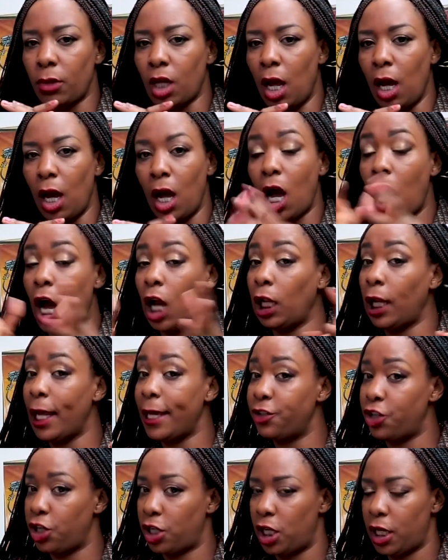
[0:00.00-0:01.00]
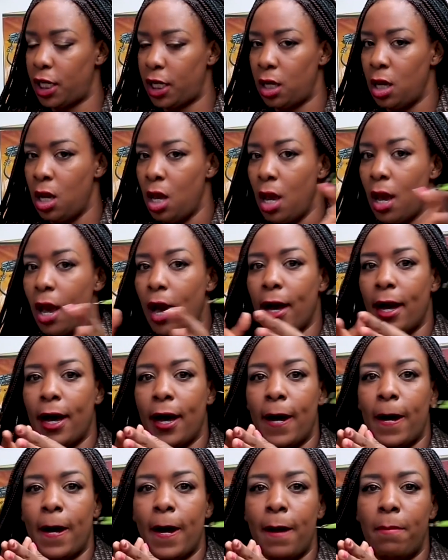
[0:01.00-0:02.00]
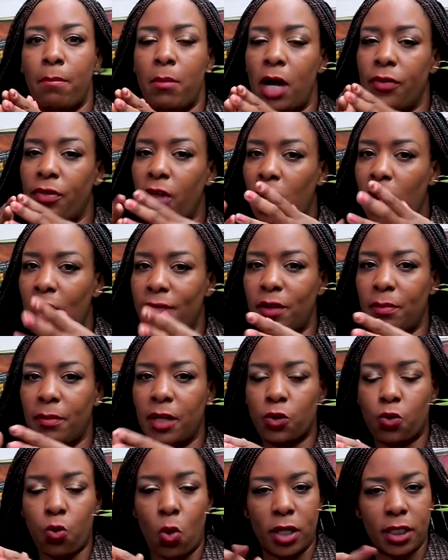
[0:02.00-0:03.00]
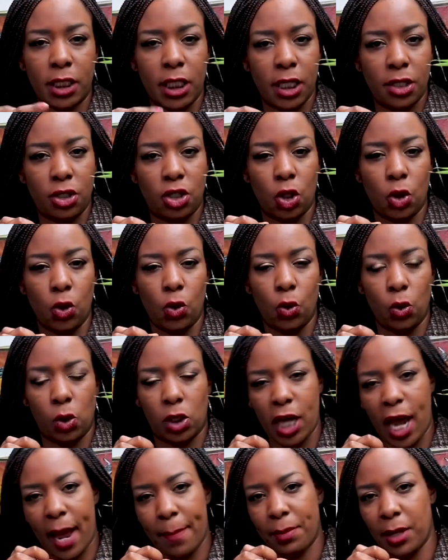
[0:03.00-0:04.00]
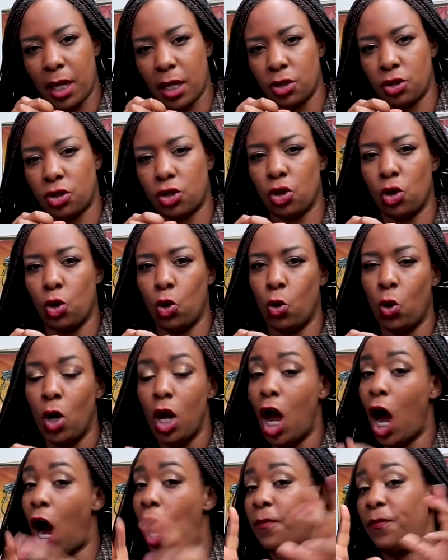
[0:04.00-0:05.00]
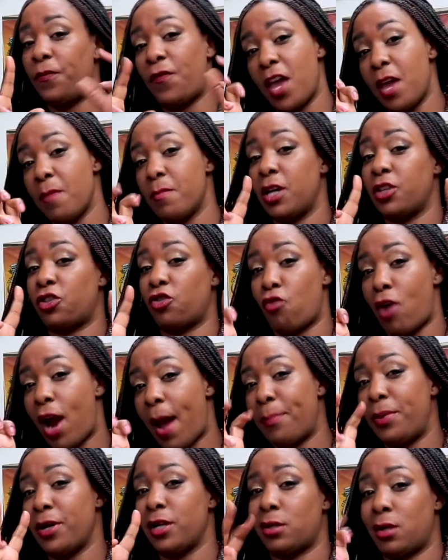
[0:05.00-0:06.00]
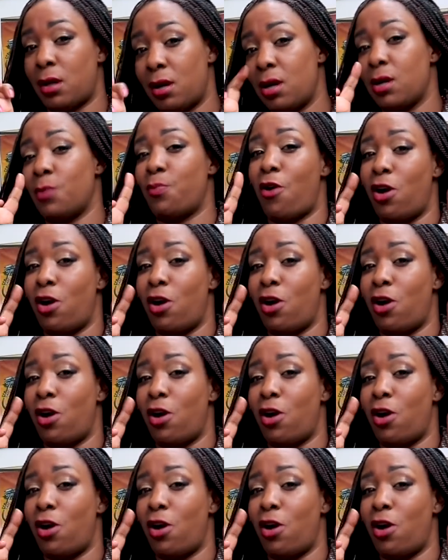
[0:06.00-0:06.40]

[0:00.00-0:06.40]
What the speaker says: allegedly, the government wanted to tap into a famous rapper turned